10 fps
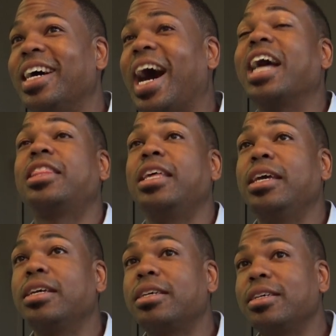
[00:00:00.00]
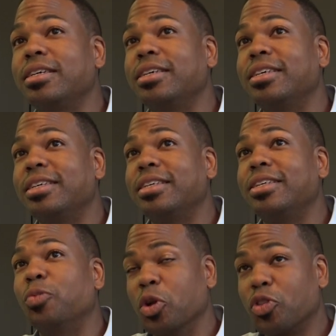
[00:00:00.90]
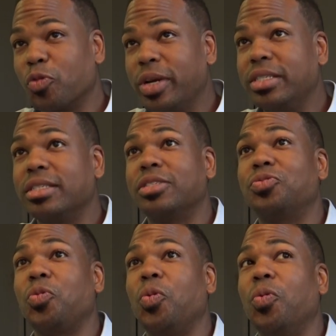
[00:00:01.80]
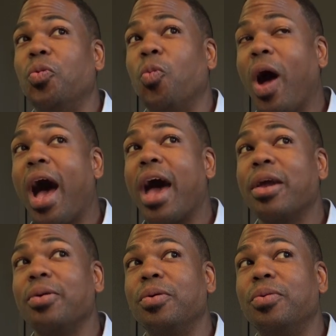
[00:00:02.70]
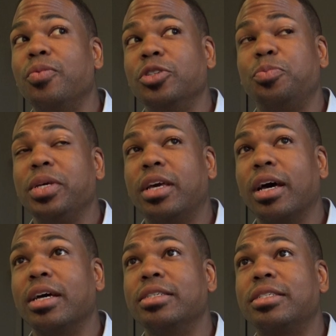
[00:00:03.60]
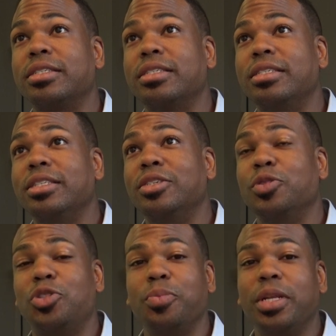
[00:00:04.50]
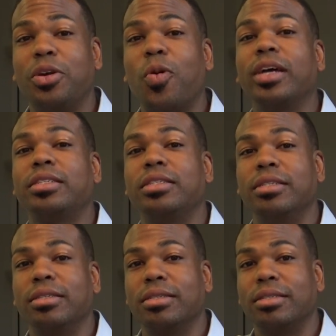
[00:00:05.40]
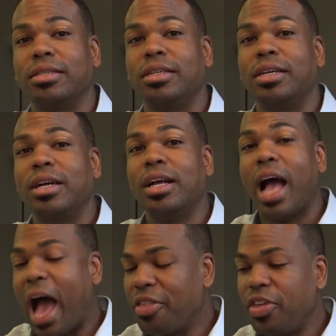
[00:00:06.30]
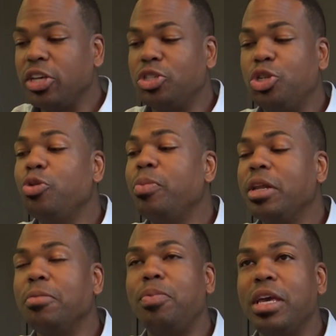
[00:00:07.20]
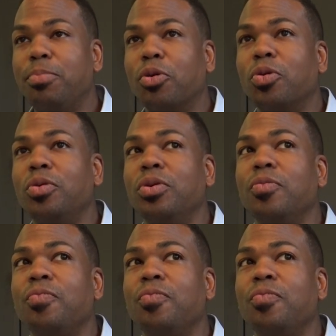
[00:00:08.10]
I think one of the reasons why was because there were too many questions. I think too many people